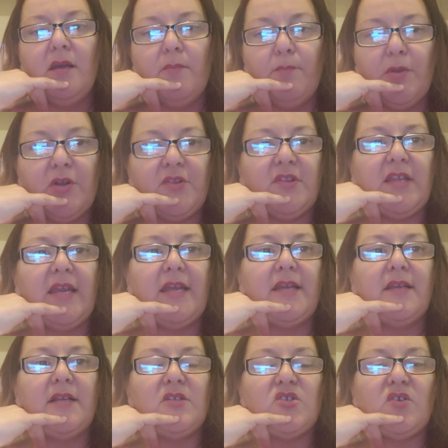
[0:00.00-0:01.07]
birth
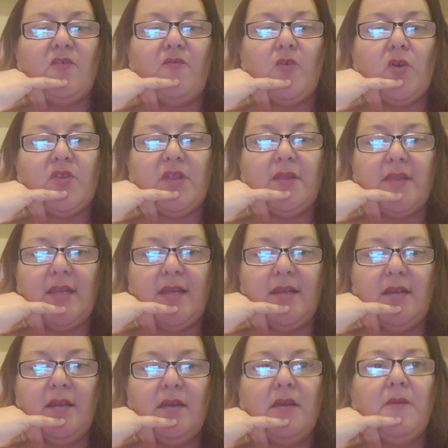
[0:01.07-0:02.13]
date, and so forth. And
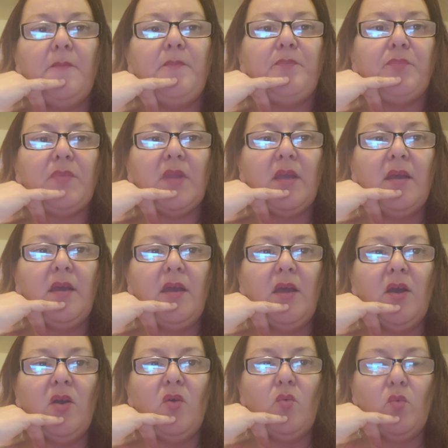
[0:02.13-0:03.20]
then
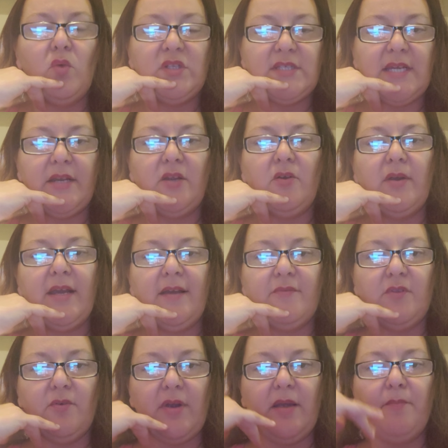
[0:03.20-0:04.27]
once I know I have
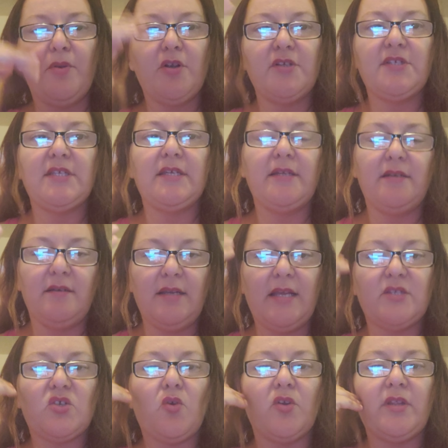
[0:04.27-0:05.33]
the right person,
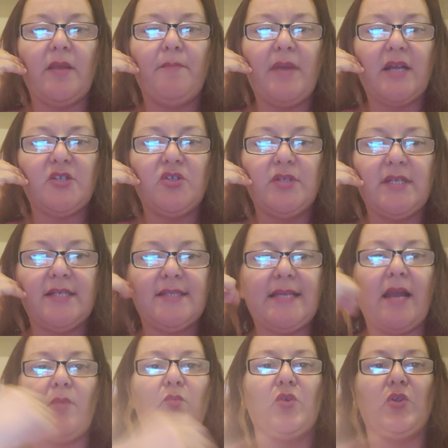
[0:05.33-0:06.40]
escort them back to an
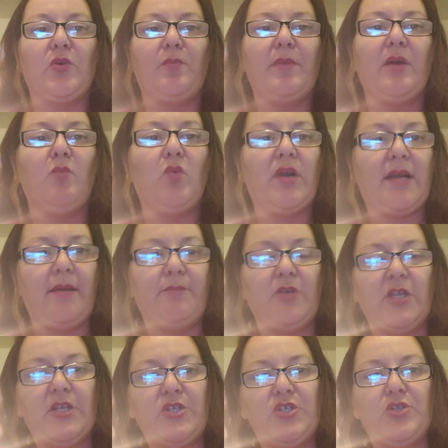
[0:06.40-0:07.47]
exam room. And what I'm
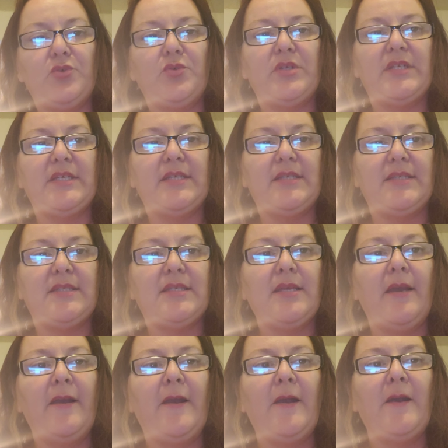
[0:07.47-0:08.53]
going to do is
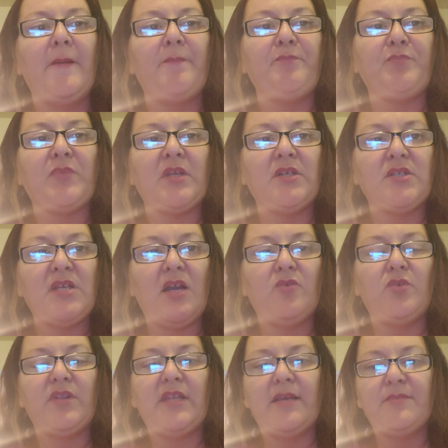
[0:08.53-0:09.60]
talk
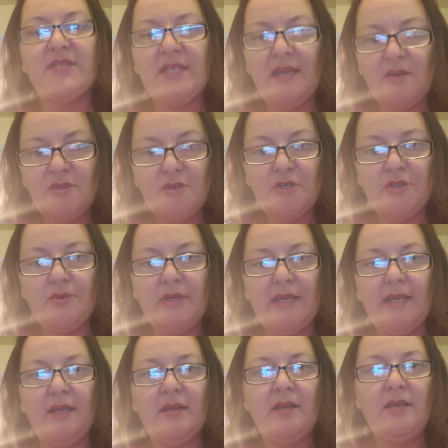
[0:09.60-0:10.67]
with them, see how they're
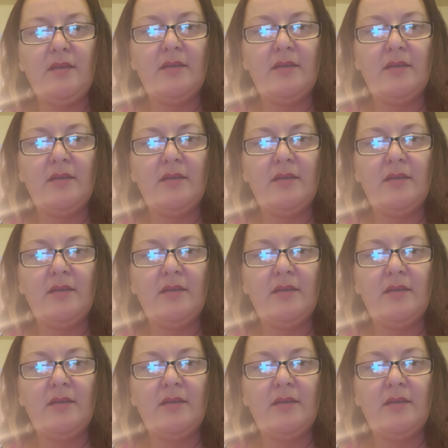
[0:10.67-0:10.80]
doing,